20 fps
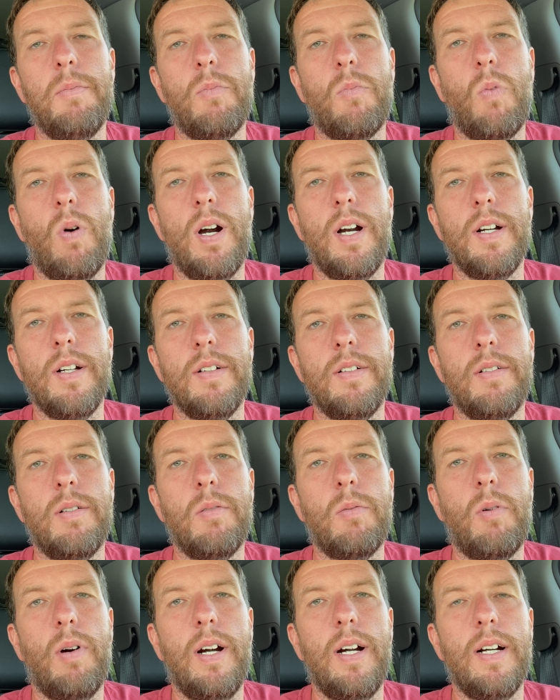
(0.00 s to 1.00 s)

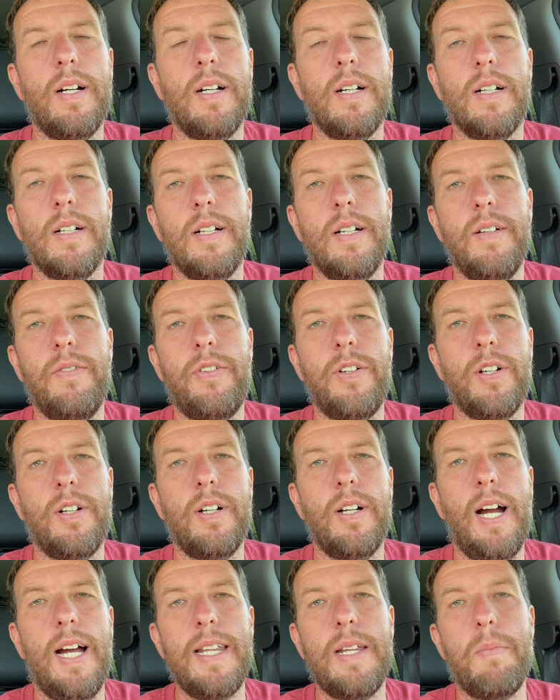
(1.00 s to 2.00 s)
Where if
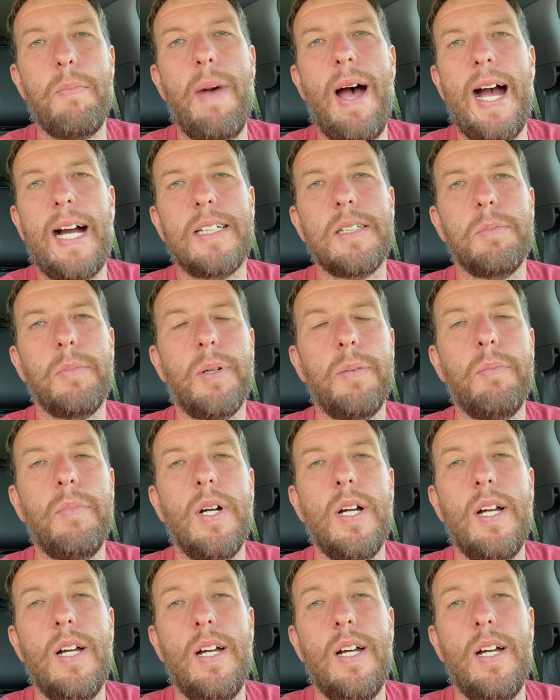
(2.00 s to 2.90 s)
you're at the maximum,